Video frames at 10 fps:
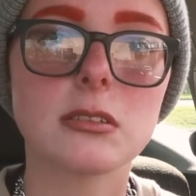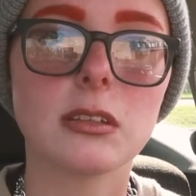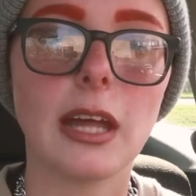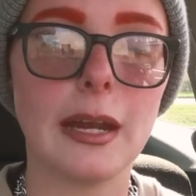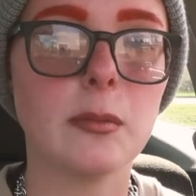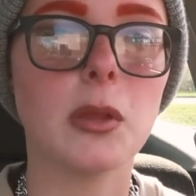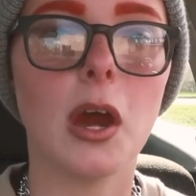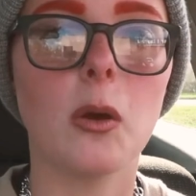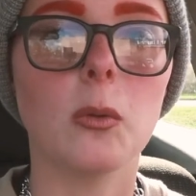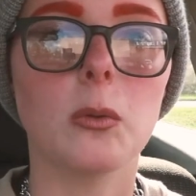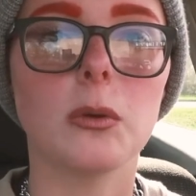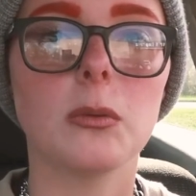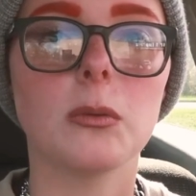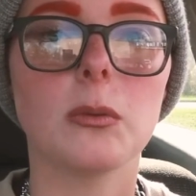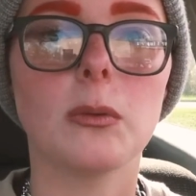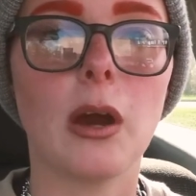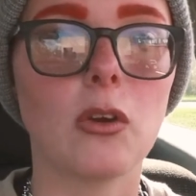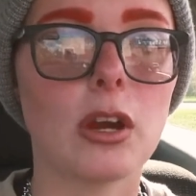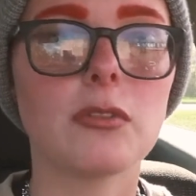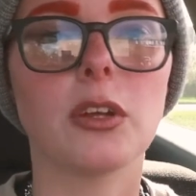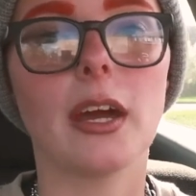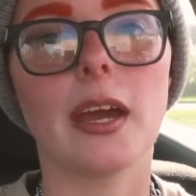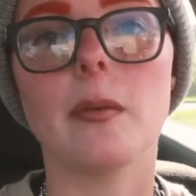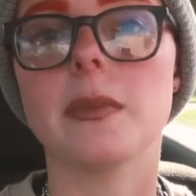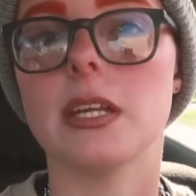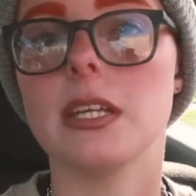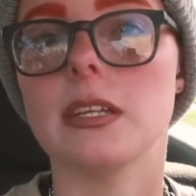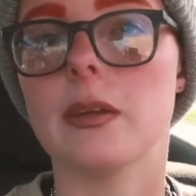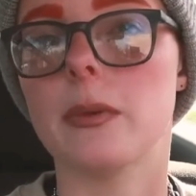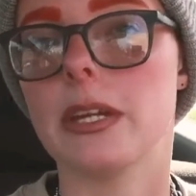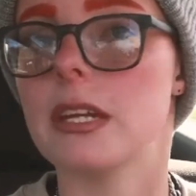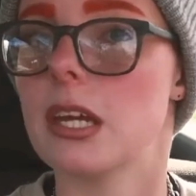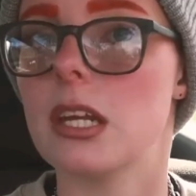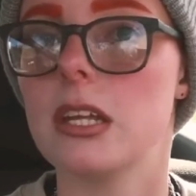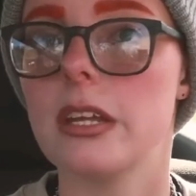let him know how grateful I am that he did what he did.